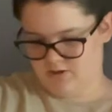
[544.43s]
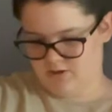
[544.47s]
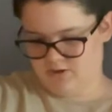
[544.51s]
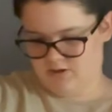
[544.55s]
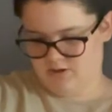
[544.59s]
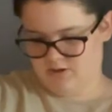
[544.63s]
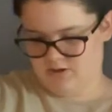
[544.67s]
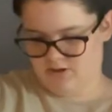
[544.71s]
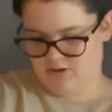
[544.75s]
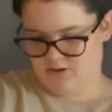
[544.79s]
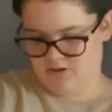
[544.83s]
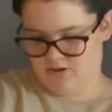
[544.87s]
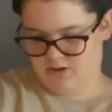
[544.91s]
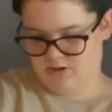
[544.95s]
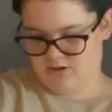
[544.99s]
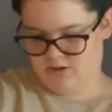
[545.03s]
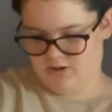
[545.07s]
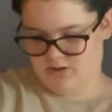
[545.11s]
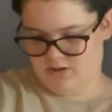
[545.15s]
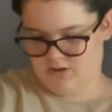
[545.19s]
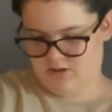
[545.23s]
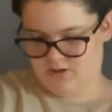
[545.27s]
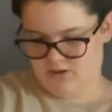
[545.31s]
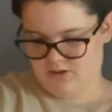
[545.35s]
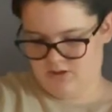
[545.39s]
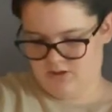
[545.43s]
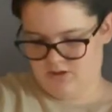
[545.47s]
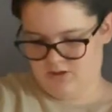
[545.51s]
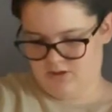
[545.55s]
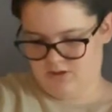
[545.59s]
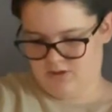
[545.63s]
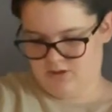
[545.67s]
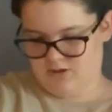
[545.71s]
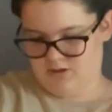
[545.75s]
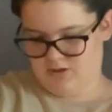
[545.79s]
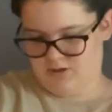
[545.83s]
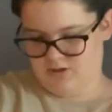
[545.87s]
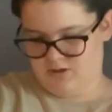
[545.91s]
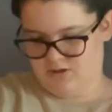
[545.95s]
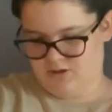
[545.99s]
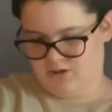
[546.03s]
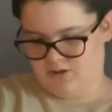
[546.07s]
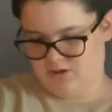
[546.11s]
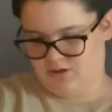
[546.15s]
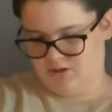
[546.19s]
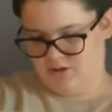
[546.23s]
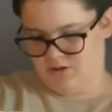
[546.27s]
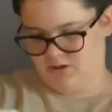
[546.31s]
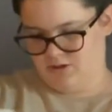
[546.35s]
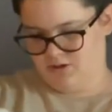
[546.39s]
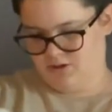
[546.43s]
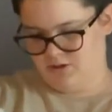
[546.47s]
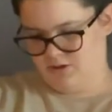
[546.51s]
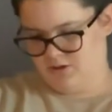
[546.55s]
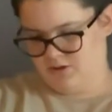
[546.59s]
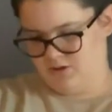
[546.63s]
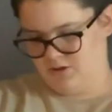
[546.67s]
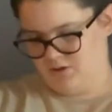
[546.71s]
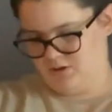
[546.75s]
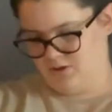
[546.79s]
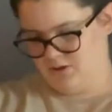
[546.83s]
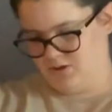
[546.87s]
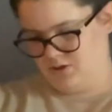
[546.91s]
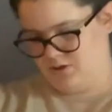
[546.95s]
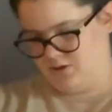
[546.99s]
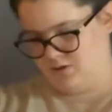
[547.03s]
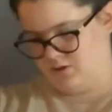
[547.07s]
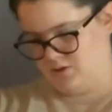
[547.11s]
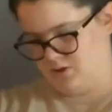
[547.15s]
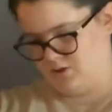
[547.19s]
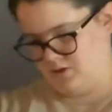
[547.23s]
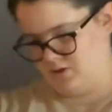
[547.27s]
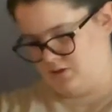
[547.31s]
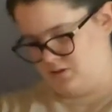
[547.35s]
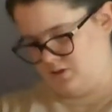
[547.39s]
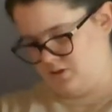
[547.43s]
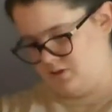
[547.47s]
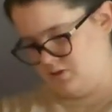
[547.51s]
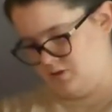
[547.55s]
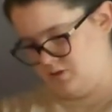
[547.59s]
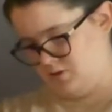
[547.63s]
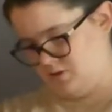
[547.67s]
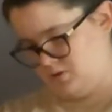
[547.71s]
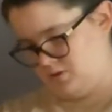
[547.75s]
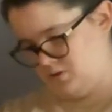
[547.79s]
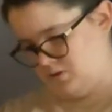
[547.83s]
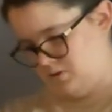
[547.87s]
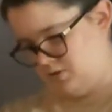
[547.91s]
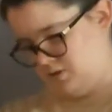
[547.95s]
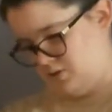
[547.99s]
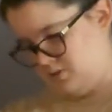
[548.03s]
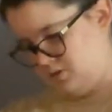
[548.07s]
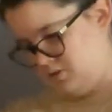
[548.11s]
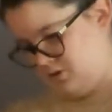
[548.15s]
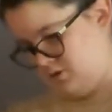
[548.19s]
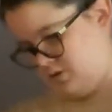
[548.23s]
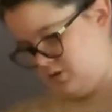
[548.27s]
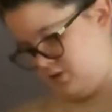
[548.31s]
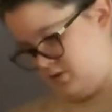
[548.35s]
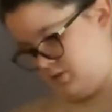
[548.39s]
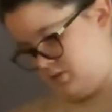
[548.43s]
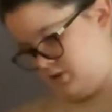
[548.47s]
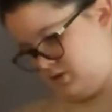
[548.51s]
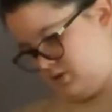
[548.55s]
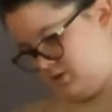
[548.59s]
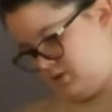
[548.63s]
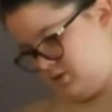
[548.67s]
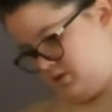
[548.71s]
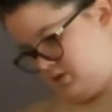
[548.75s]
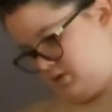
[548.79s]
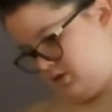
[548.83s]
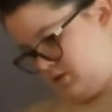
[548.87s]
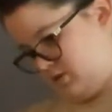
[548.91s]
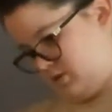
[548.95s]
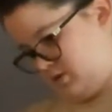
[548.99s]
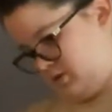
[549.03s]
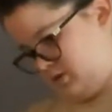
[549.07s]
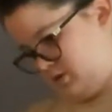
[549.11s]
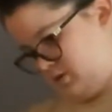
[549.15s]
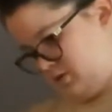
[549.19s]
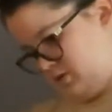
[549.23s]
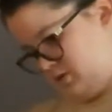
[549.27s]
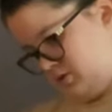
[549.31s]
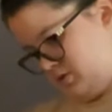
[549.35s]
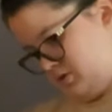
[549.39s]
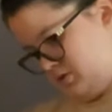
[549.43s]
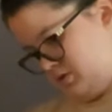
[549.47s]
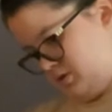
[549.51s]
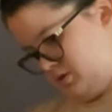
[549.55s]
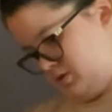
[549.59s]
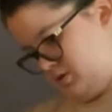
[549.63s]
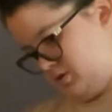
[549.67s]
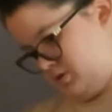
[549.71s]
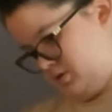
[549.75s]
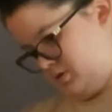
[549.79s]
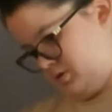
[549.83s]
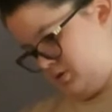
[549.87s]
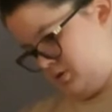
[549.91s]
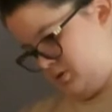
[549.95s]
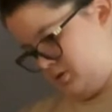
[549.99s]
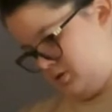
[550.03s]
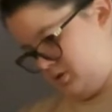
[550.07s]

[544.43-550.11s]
(no one is talking)